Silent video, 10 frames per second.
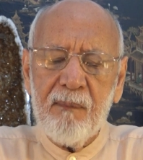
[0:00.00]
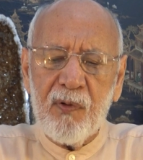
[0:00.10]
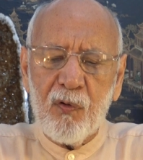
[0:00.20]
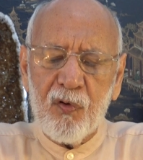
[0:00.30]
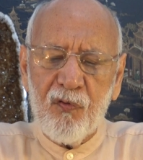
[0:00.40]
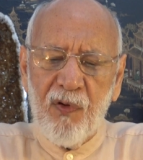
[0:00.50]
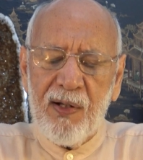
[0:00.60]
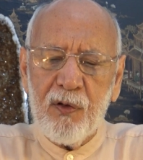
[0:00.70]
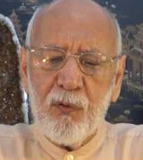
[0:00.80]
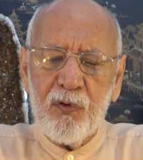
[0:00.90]
Because
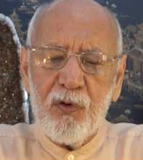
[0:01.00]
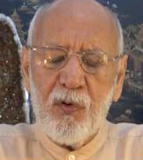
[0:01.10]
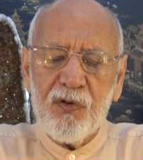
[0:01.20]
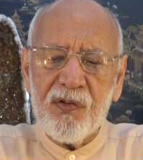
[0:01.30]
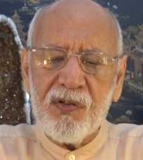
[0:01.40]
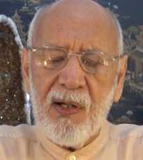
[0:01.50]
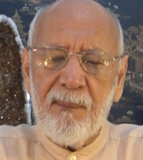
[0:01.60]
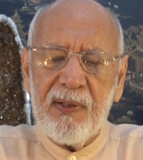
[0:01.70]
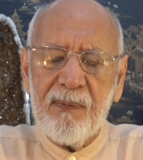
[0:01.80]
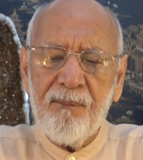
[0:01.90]
very good news is
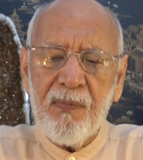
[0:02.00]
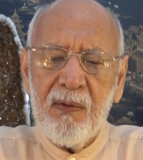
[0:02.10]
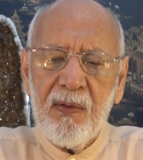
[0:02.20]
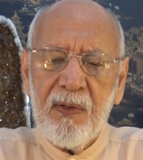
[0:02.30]
coming